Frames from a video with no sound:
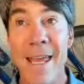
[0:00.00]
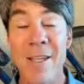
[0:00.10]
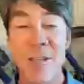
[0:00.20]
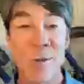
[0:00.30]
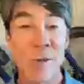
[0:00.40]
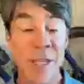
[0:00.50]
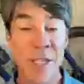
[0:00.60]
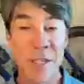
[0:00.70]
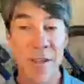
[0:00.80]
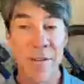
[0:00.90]
so
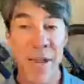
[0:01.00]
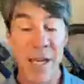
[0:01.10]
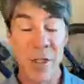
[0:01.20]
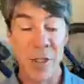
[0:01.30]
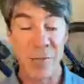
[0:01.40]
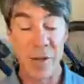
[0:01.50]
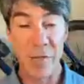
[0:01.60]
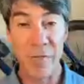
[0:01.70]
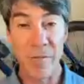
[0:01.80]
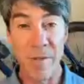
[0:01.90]
this is the advantage of,
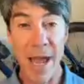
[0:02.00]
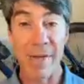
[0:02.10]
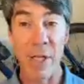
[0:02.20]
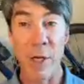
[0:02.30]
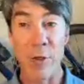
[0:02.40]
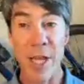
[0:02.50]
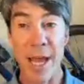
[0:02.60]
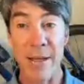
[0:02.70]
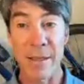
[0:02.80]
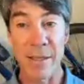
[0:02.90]
of having coach
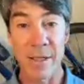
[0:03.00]
cat you,